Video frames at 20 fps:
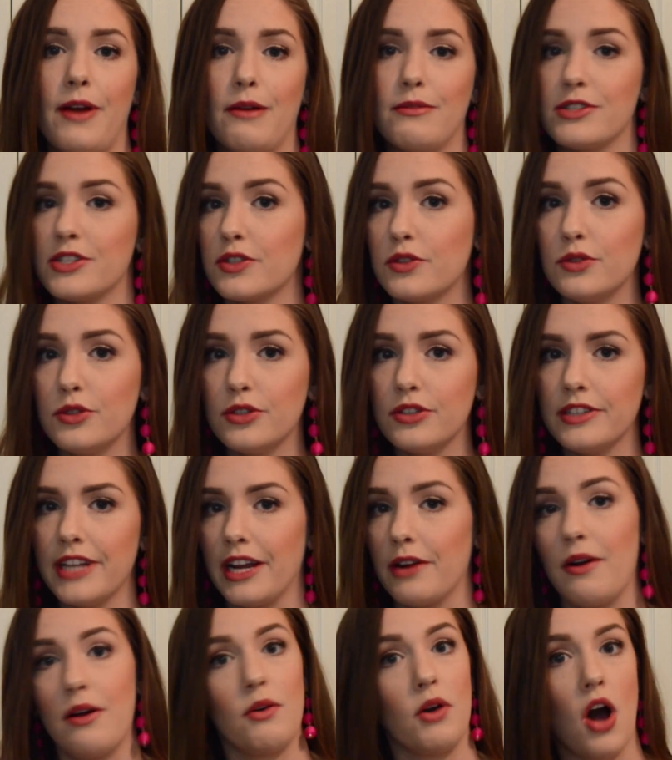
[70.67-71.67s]
around school,
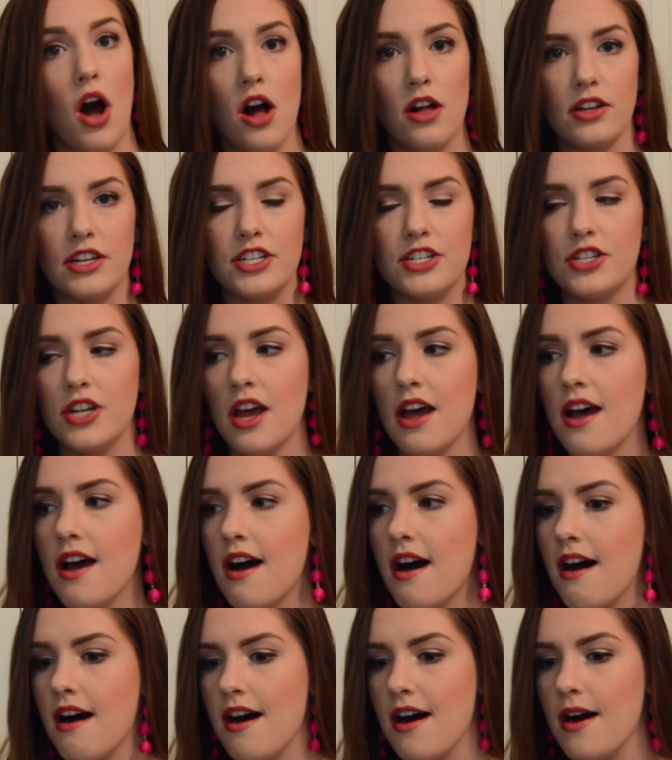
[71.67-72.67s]
like around college,
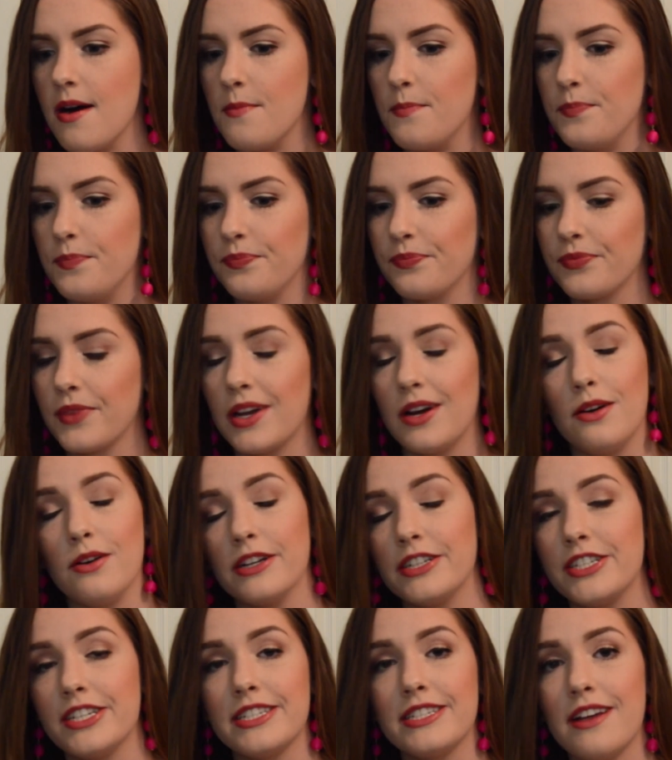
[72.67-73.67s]

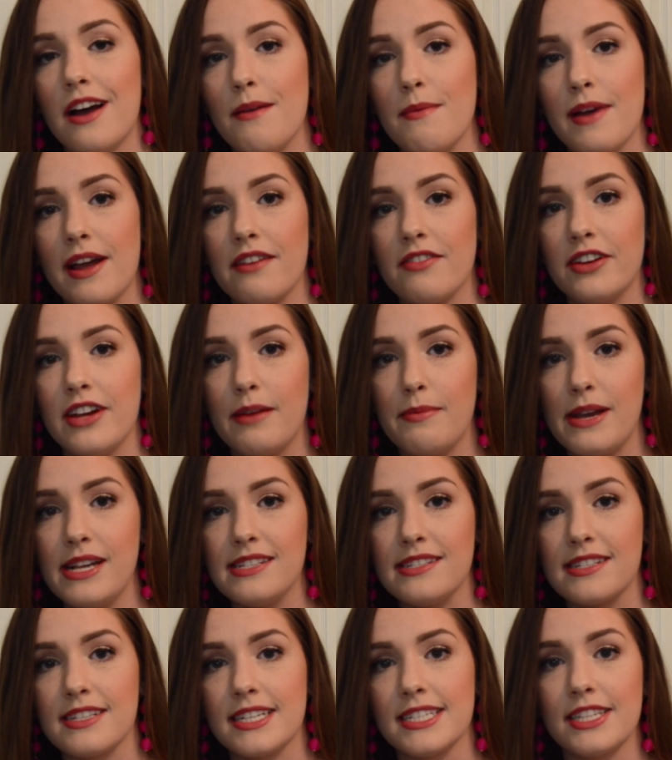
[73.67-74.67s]
or just on my everyday
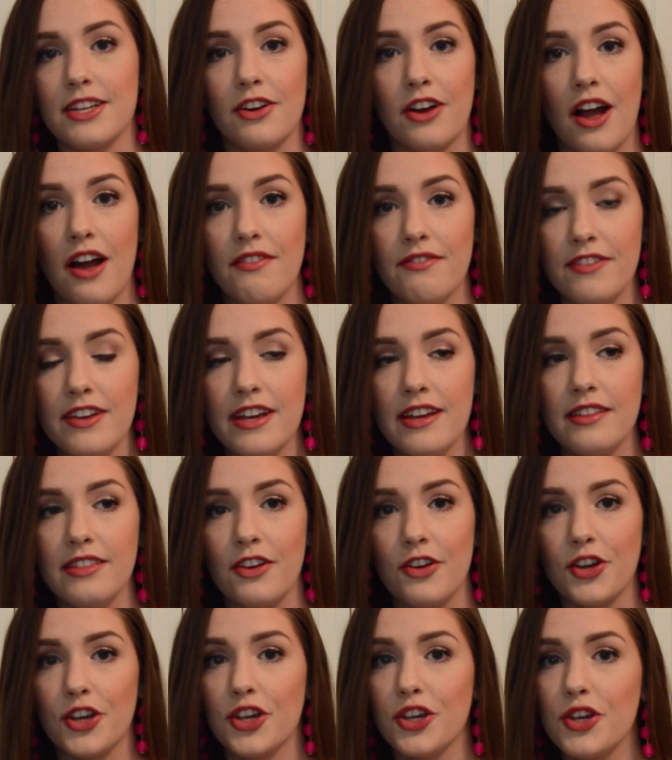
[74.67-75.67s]
basis because they're comfy,
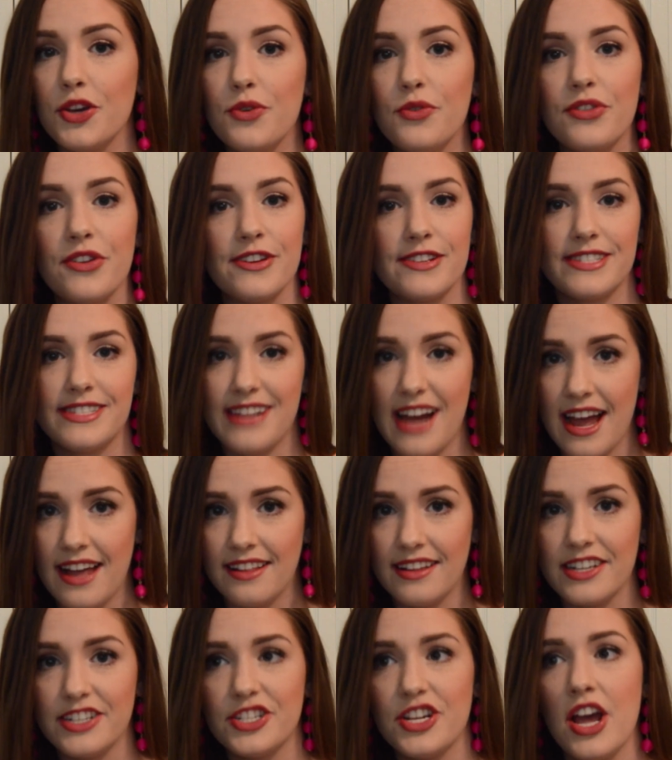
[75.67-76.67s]
they're cute, they're
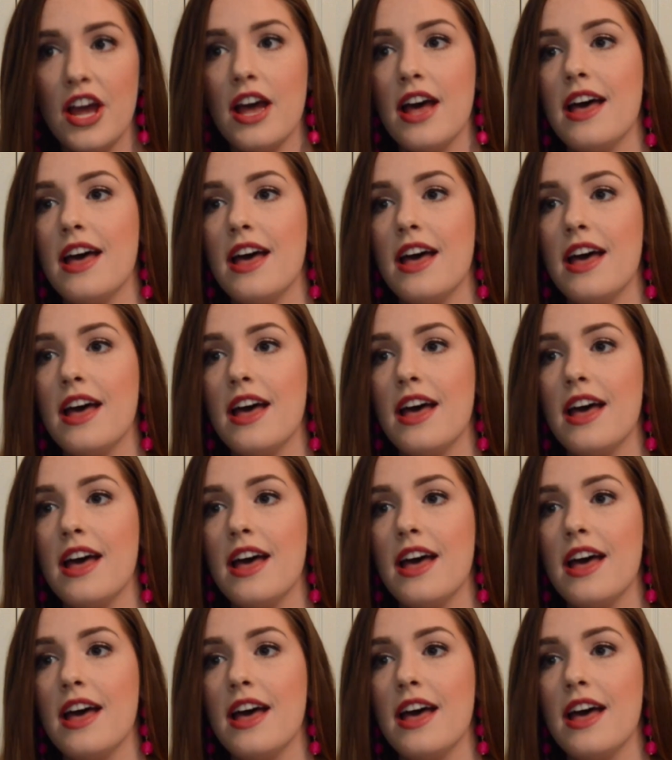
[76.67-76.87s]
stylish.